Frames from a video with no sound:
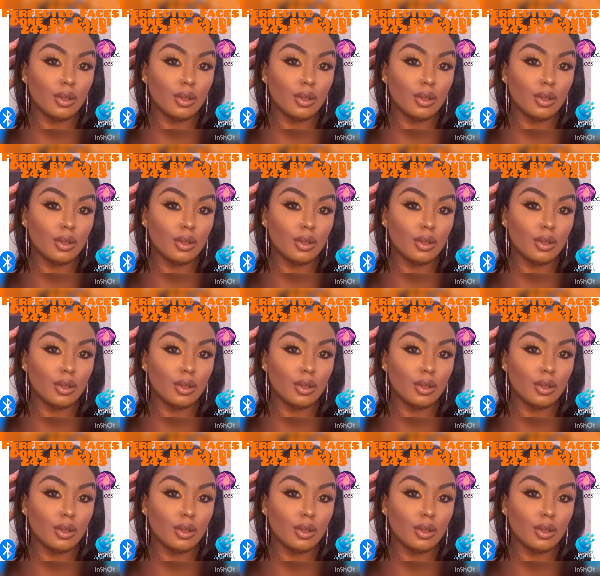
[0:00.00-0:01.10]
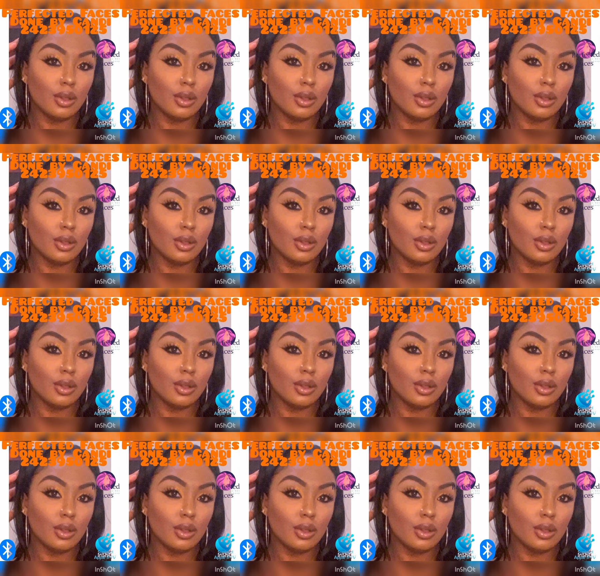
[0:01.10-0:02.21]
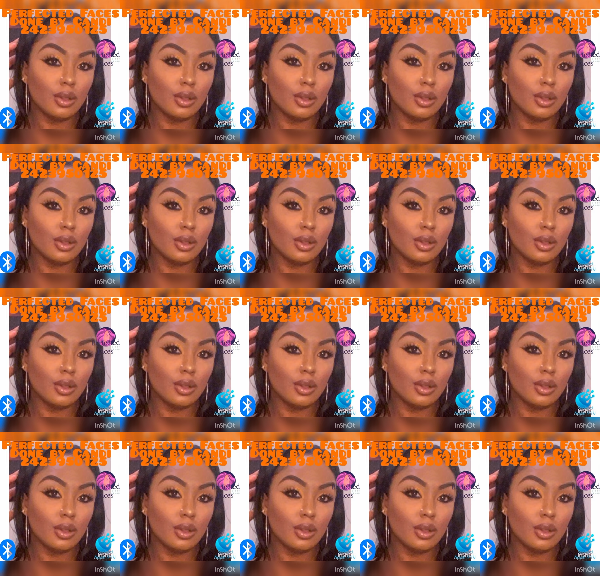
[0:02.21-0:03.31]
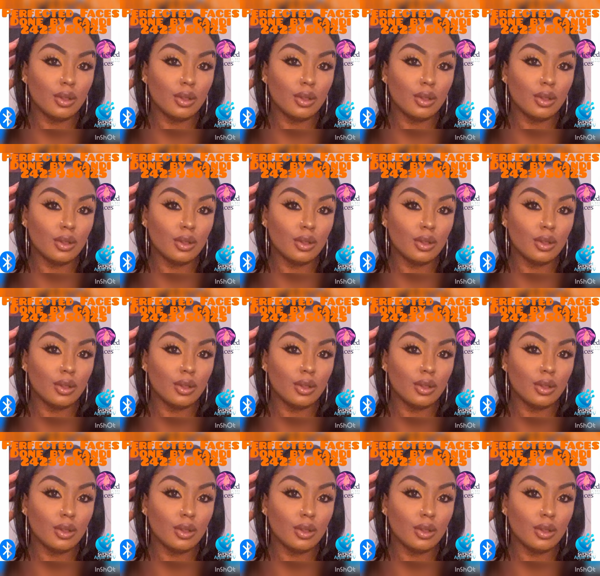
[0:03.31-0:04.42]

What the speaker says: Nobody speaks.